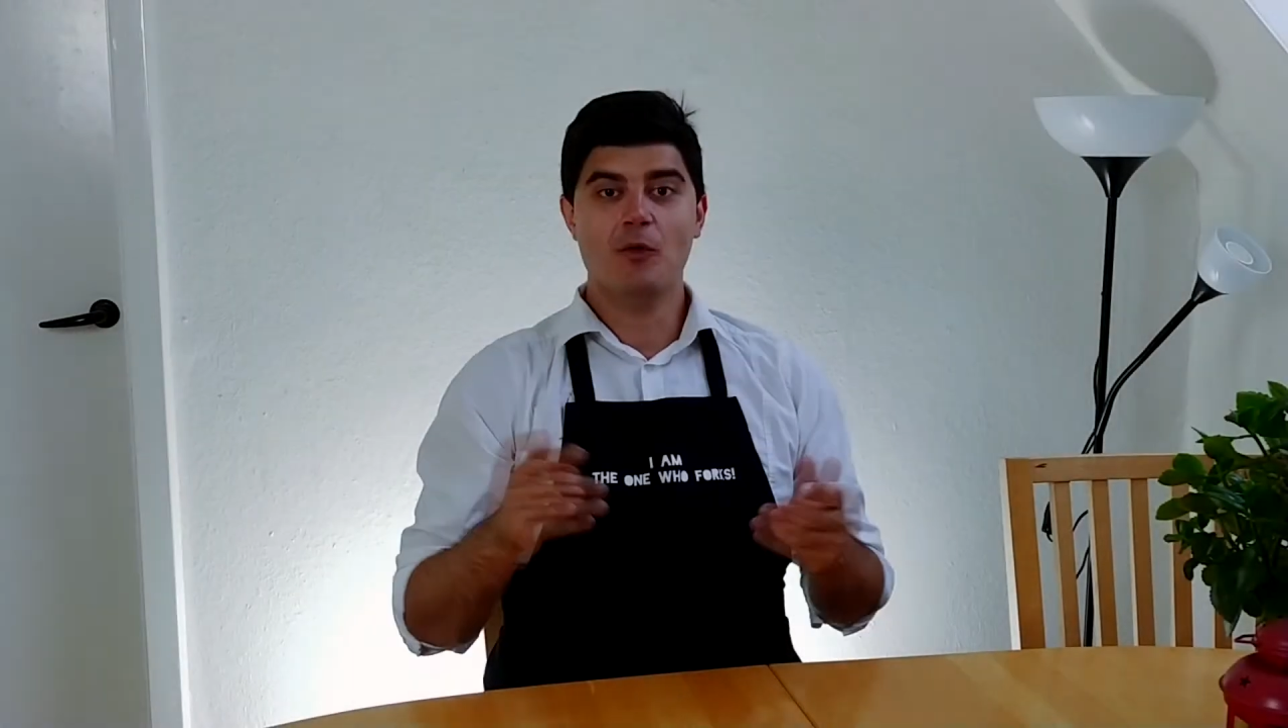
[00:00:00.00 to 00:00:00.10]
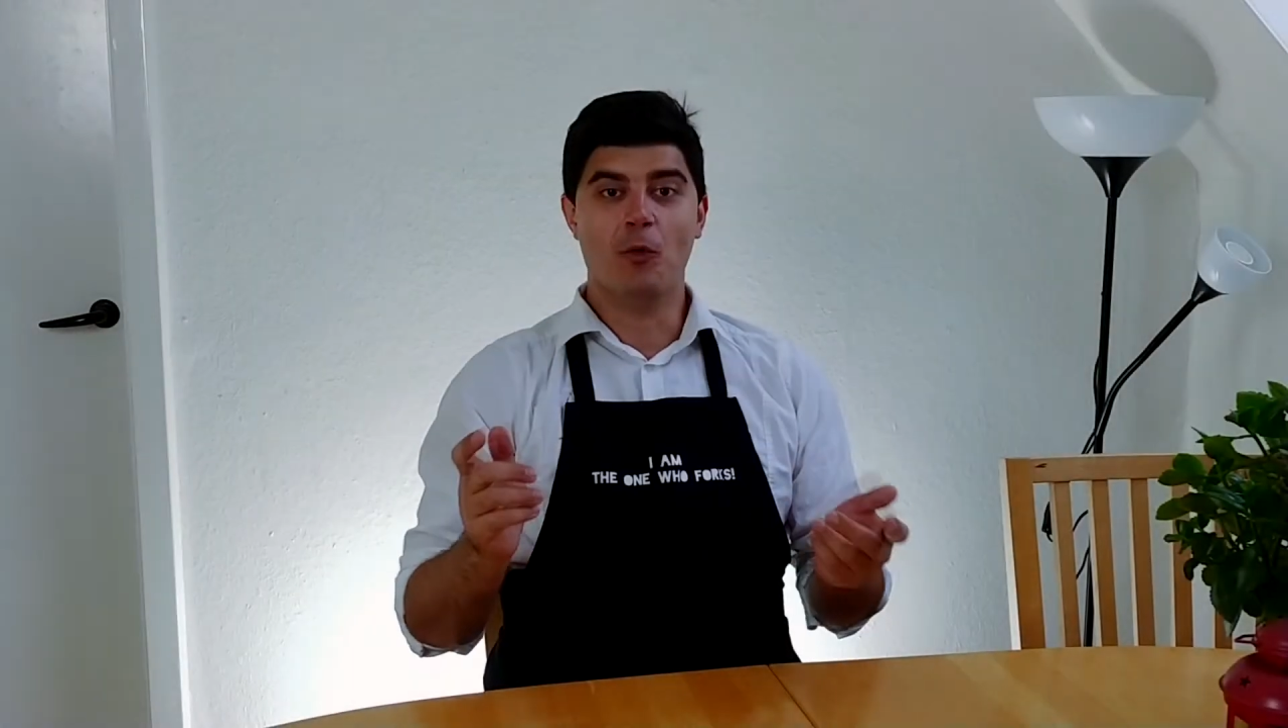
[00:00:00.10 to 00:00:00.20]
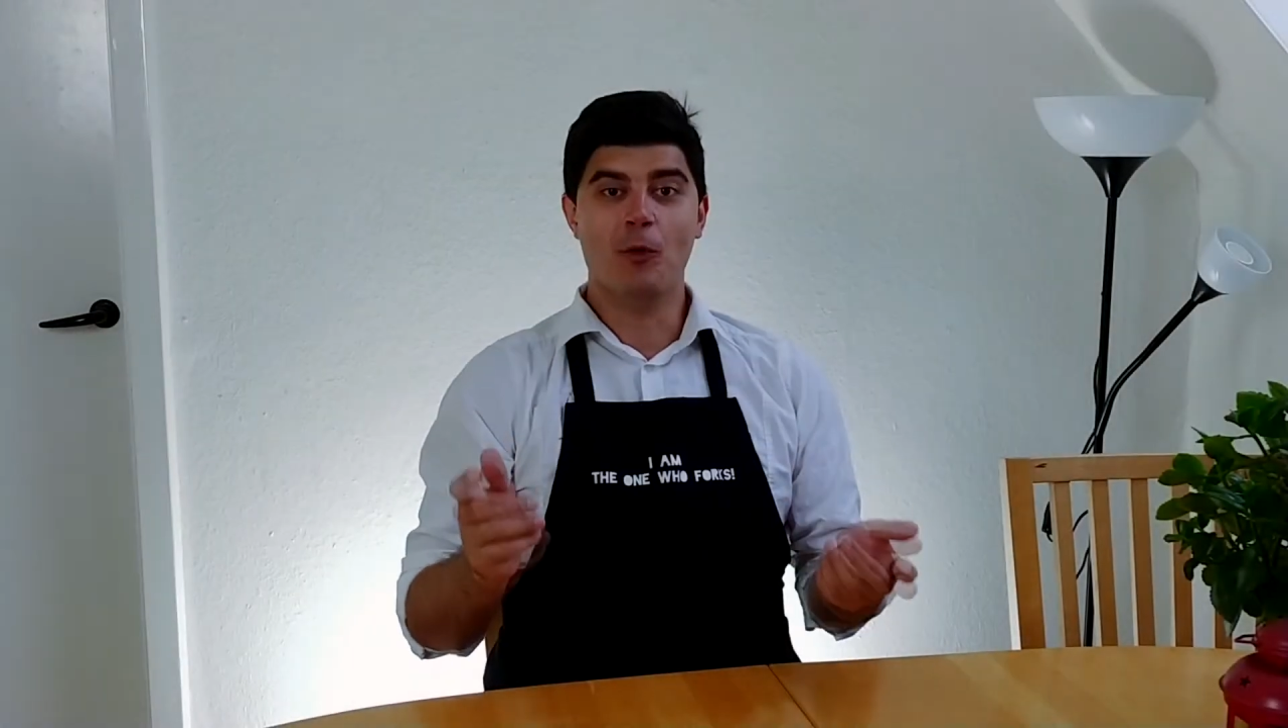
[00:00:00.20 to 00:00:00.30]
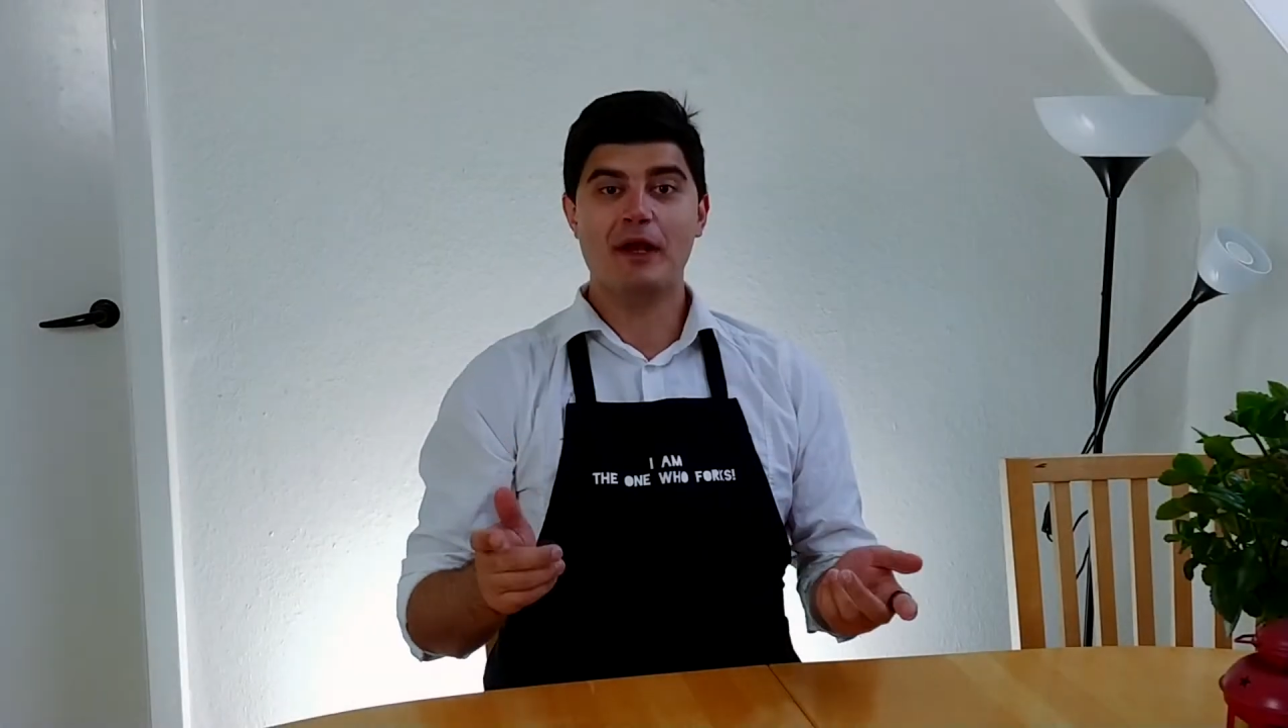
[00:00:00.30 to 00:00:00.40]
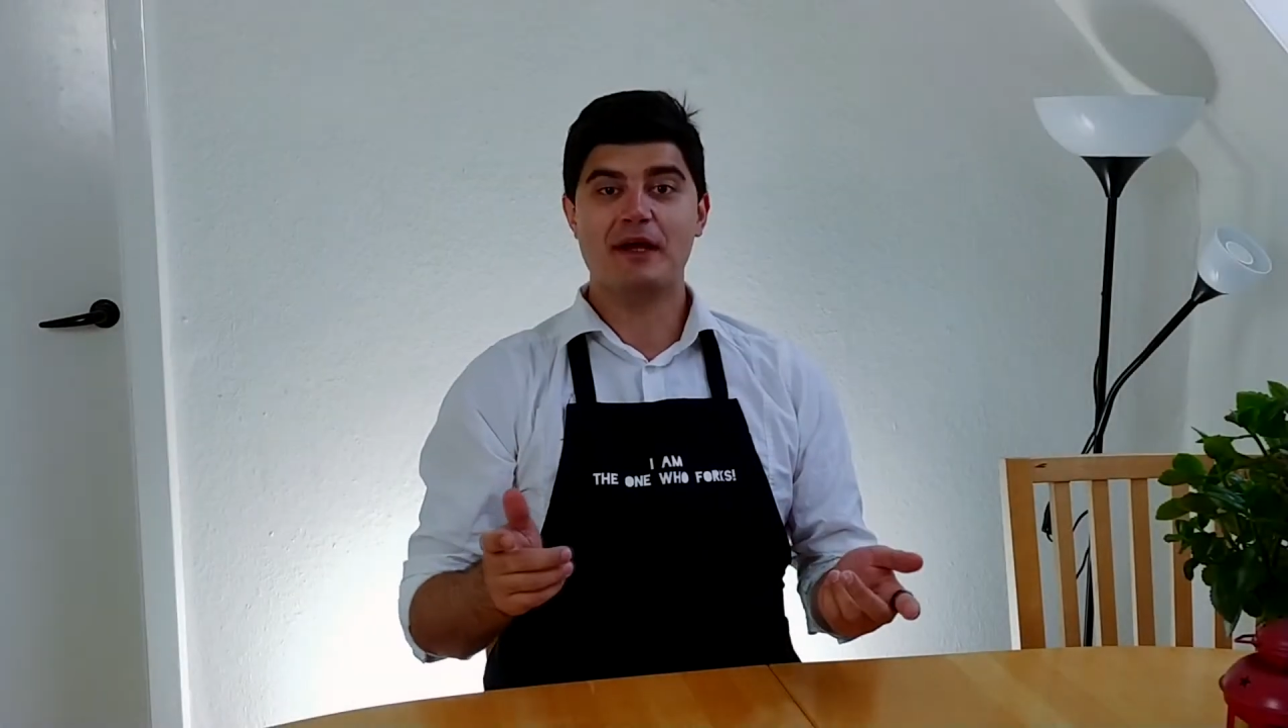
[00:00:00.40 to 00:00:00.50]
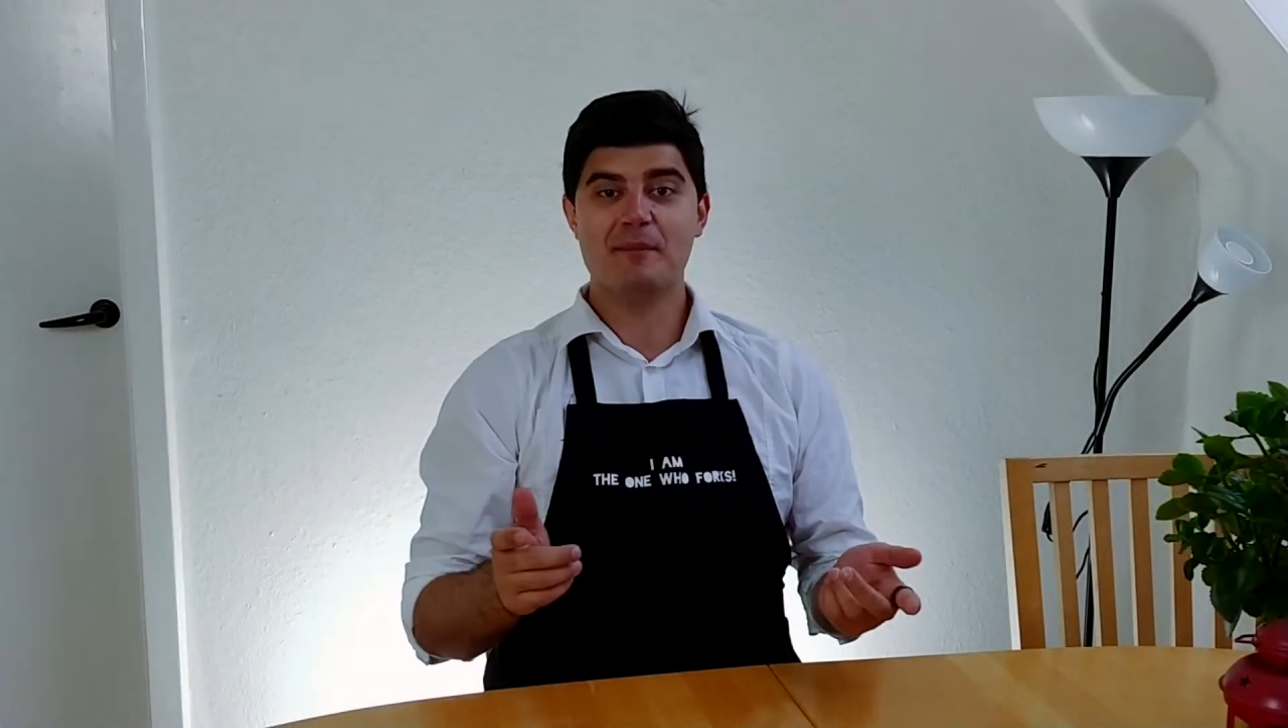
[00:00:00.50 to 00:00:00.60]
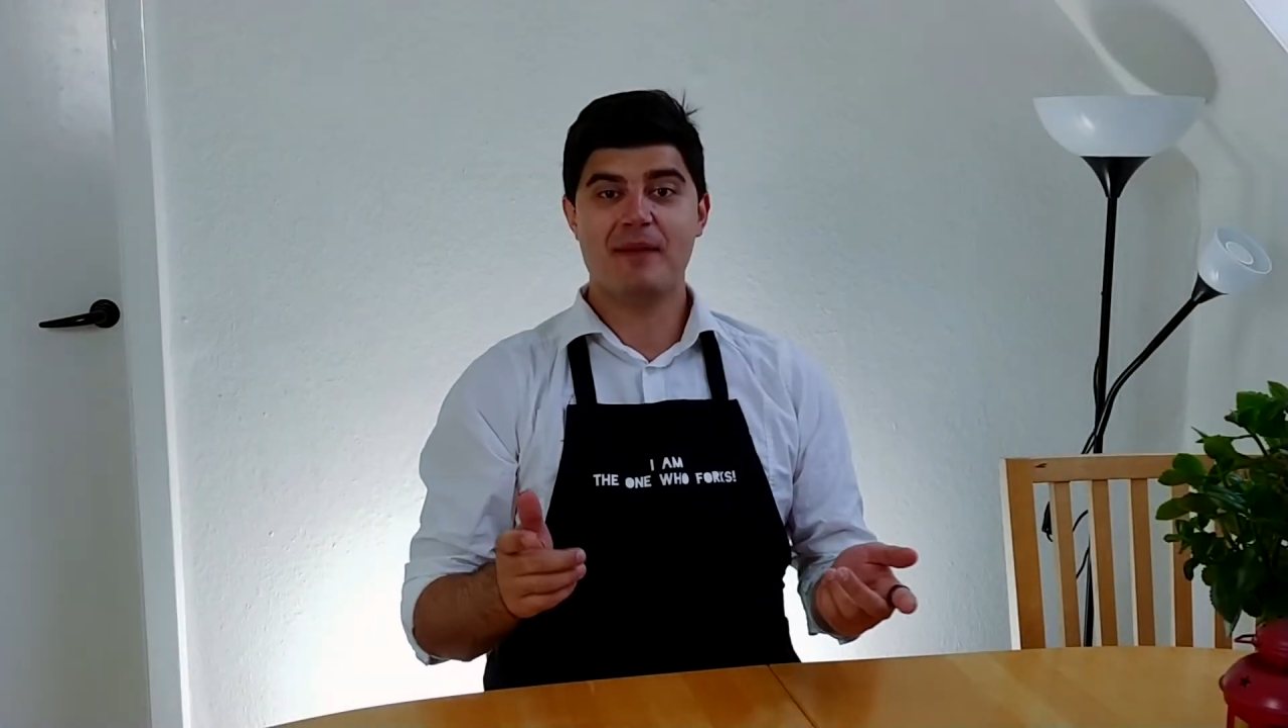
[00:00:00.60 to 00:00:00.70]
Welcome